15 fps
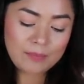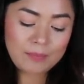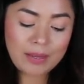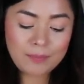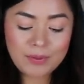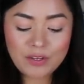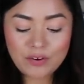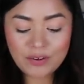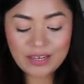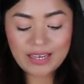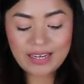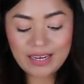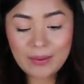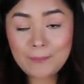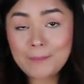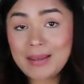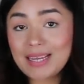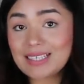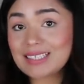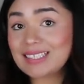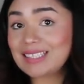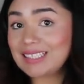Maybe you're getting
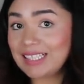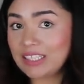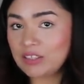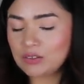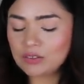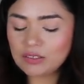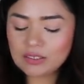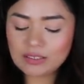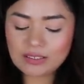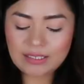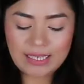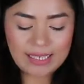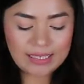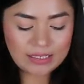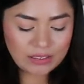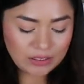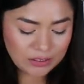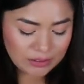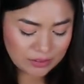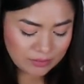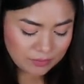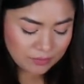mixed signals, Sag.
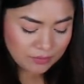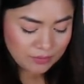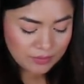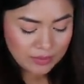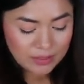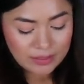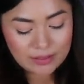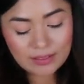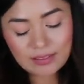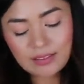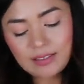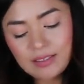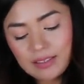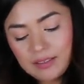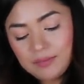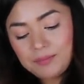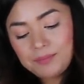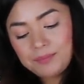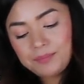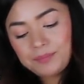Let's see.